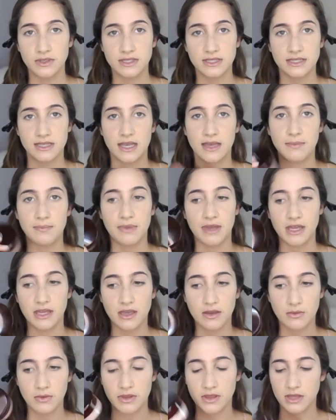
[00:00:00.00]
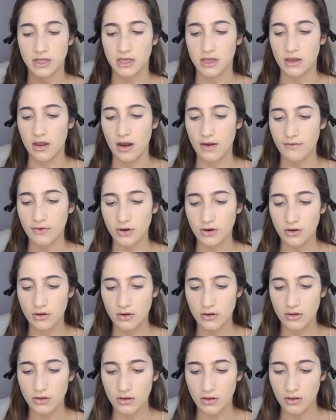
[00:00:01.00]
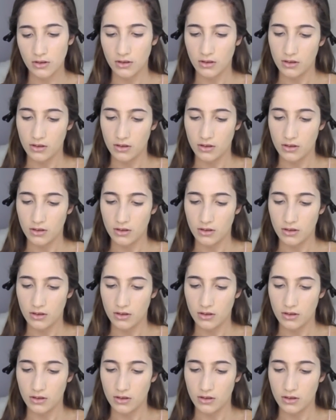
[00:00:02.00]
slight baking with the Covergirl